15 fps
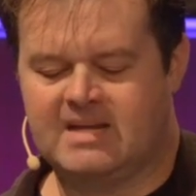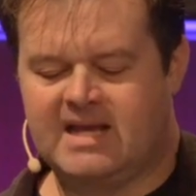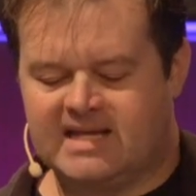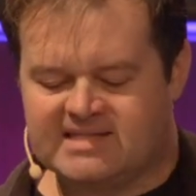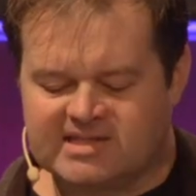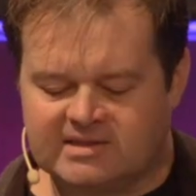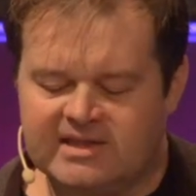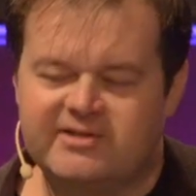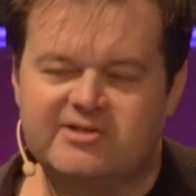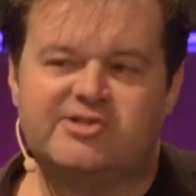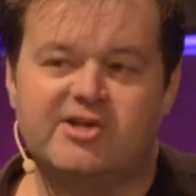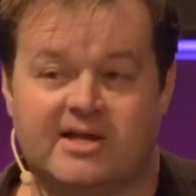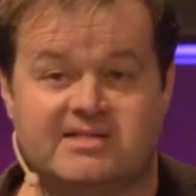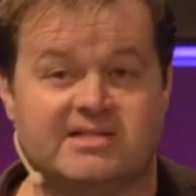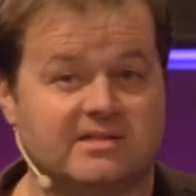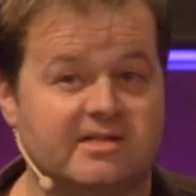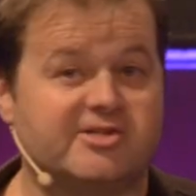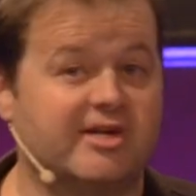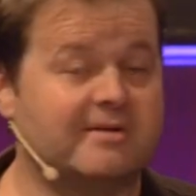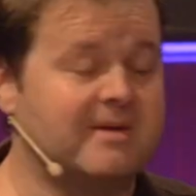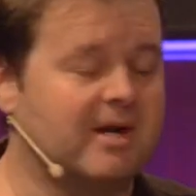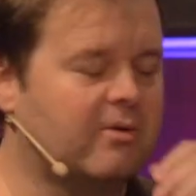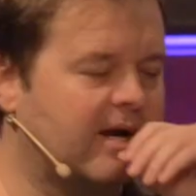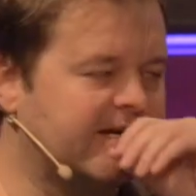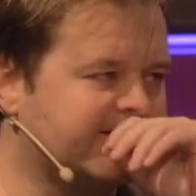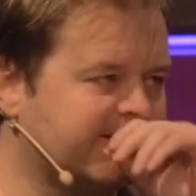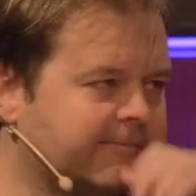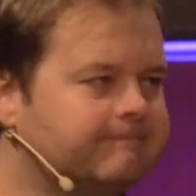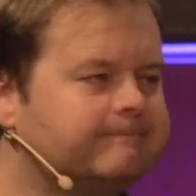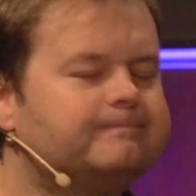It's a legitimate
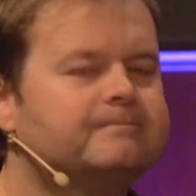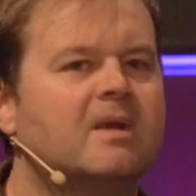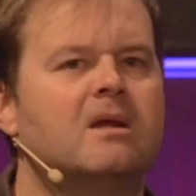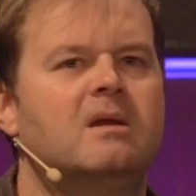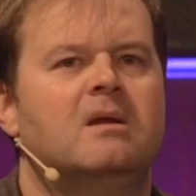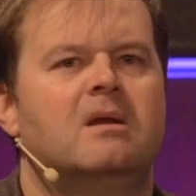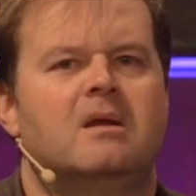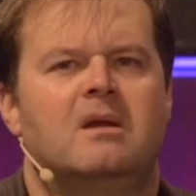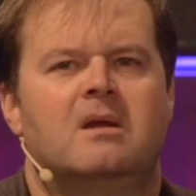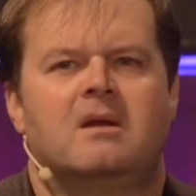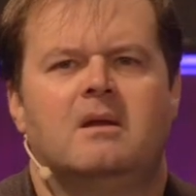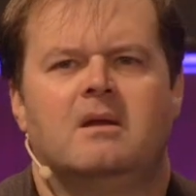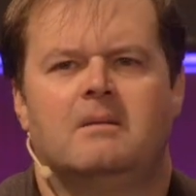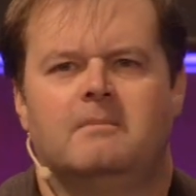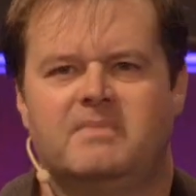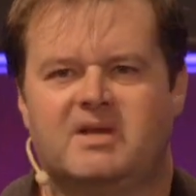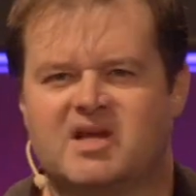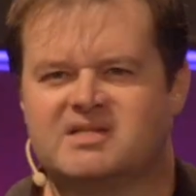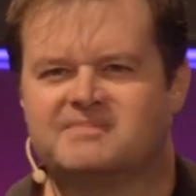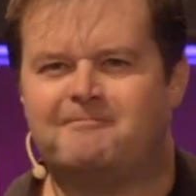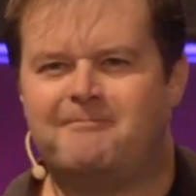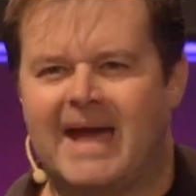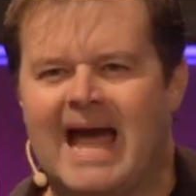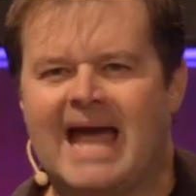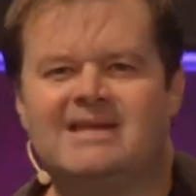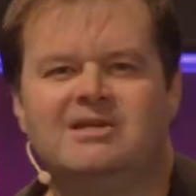question because bad